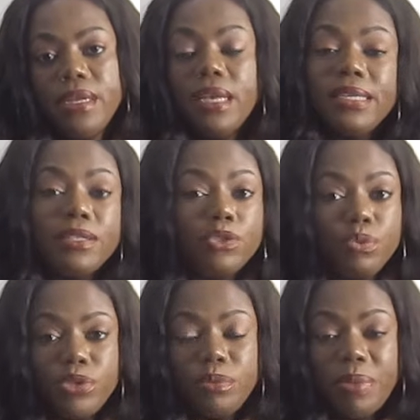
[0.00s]
And this is
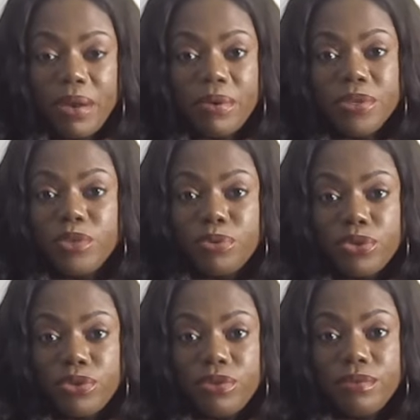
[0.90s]
what your background is
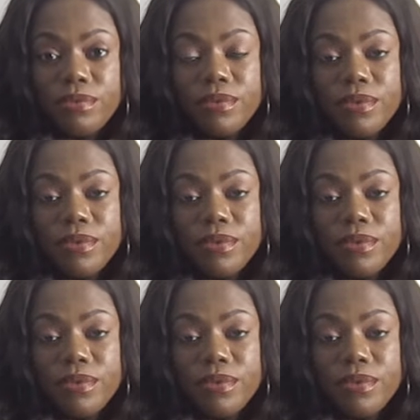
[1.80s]
supposed to do.